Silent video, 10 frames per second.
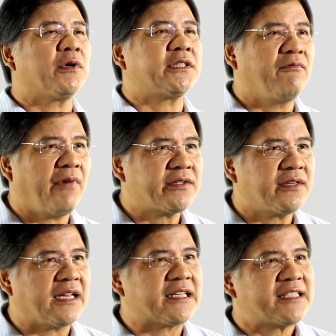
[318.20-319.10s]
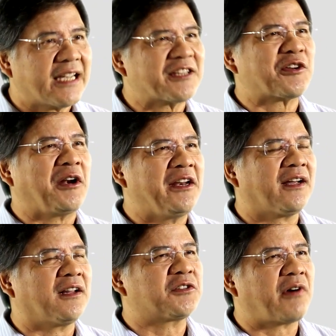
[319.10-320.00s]
was invested in six
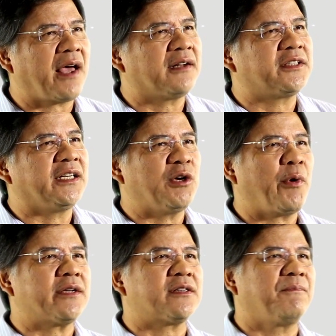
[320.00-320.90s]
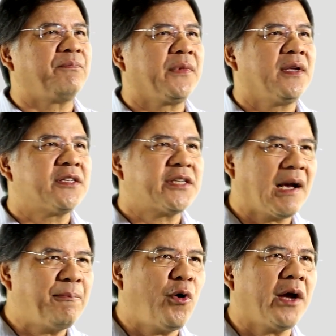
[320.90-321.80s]
clinical trials in US,
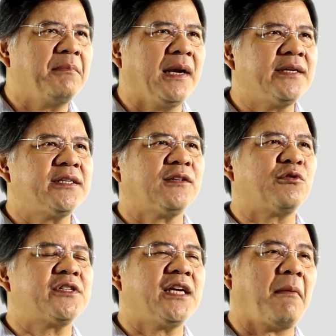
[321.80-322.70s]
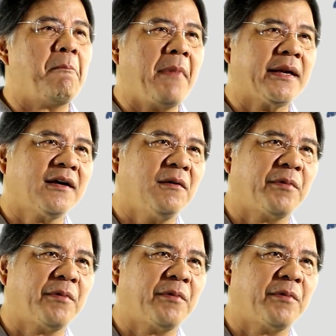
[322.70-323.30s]
Singapore and Malaysia to seek medical